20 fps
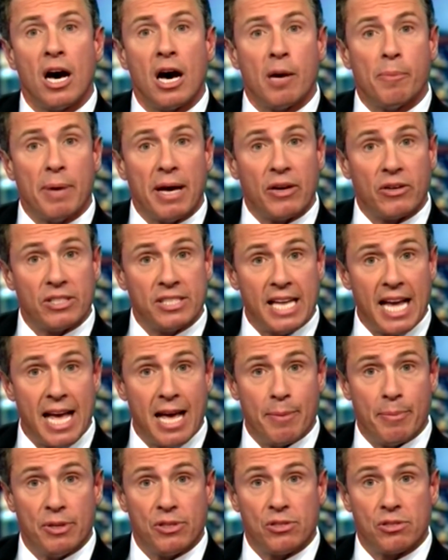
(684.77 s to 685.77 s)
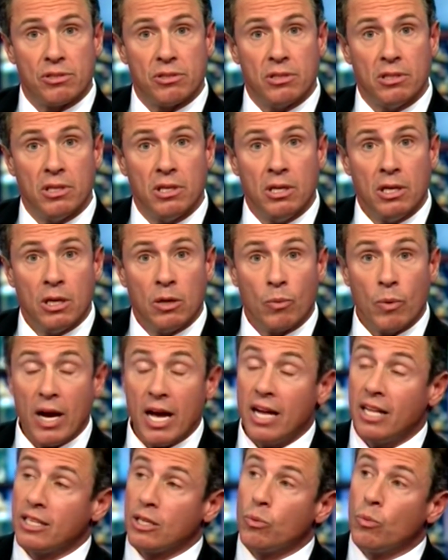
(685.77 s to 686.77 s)
about his habits.
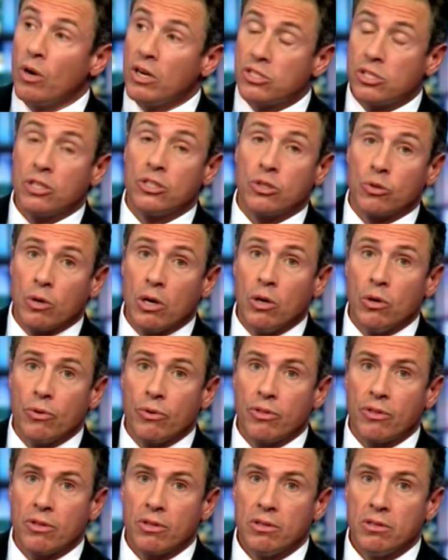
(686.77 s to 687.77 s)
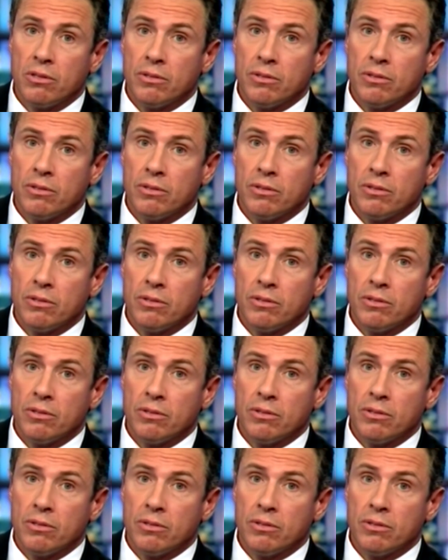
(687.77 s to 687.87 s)
Well, he was under oath.